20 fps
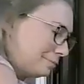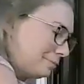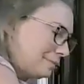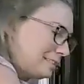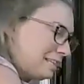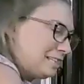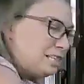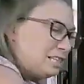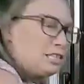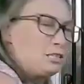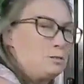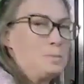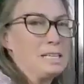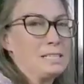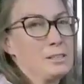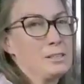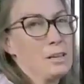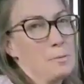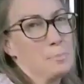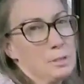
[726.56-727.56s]
To
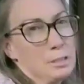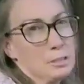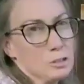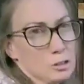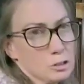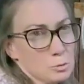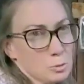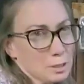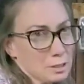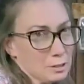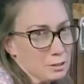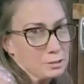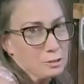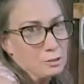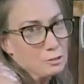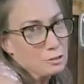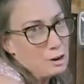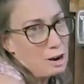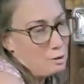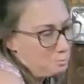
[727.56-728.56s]
make sloppy joes, we cook
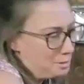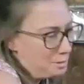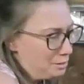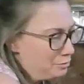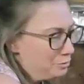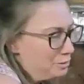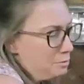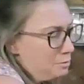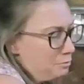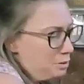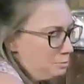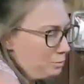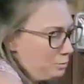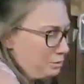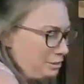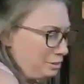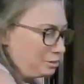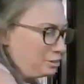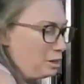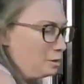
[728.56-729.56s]
the ground beef, then we
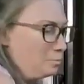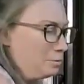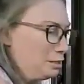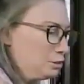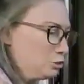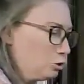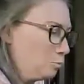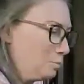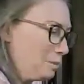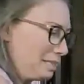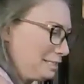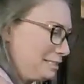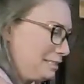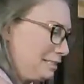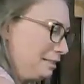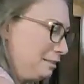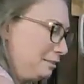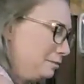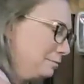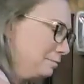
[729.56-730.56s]
put the sloppy joe mix in.